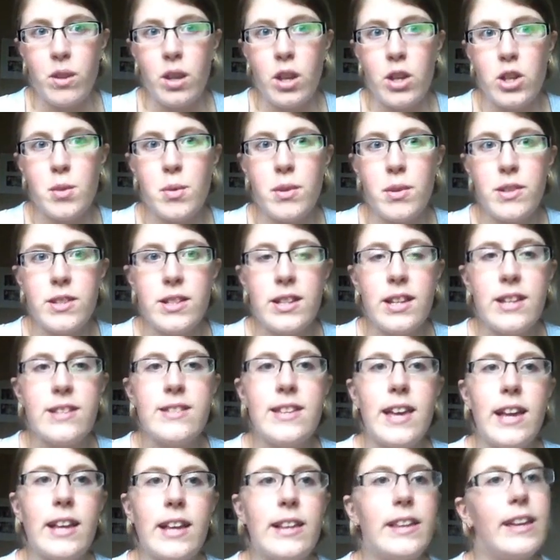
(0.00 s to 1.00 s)
she wasn't
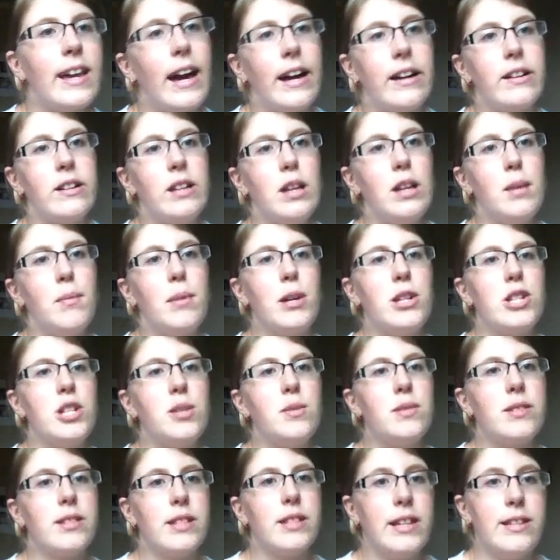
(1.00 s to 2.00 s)
exactly ugly, but she
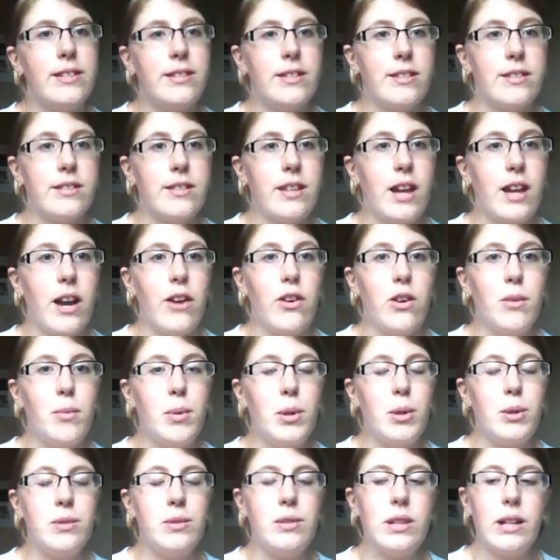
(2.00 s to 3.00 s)
was less
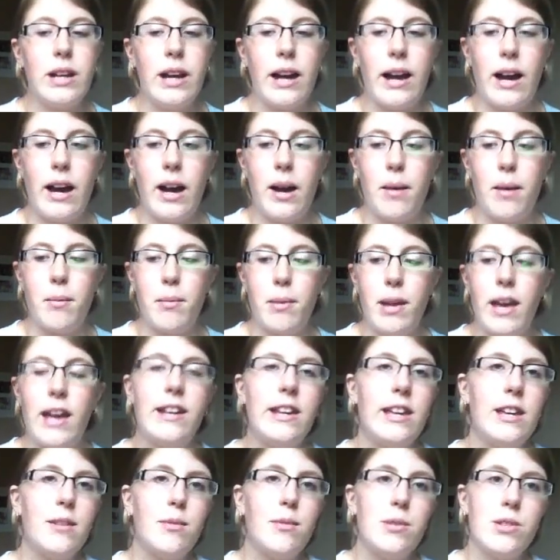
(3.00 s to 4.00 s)
desirable,
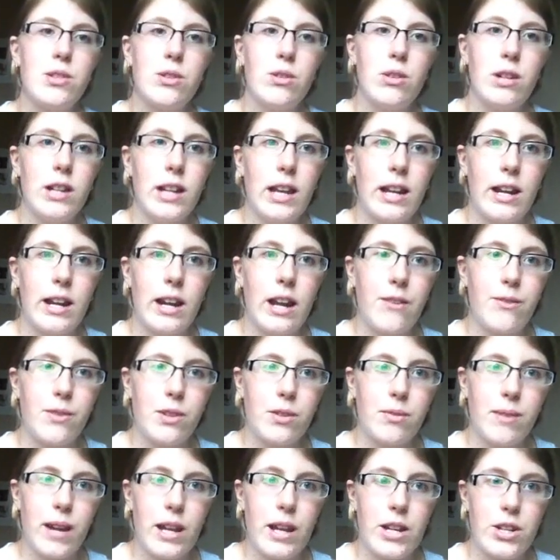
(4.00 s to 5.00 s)
and he was already in love
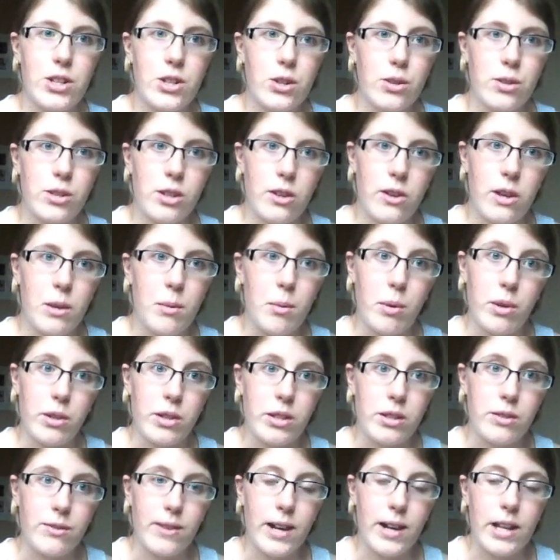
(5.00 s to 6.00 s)
with Rachel, so he
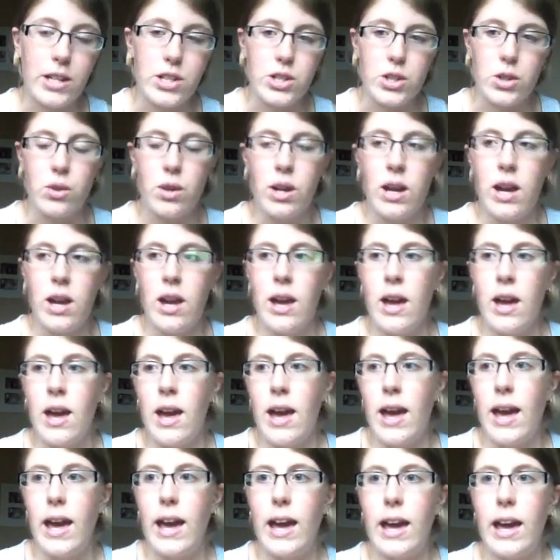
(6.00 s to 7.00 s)
wanted Rachel.
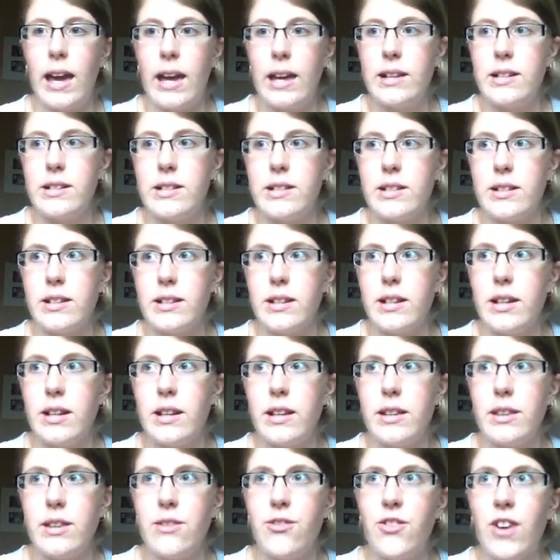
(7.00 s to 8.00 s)
And
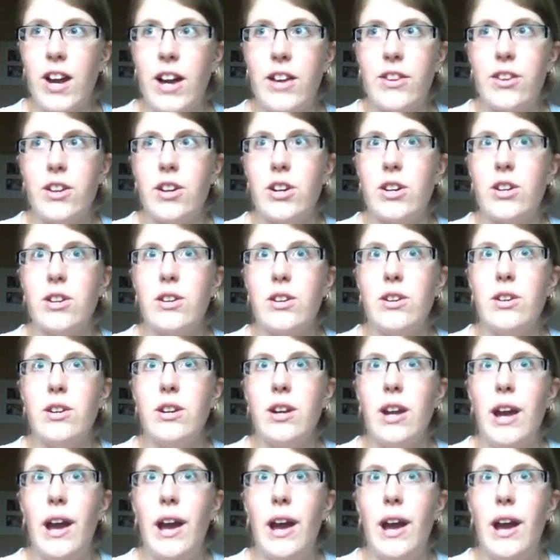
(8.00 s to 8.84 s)
the father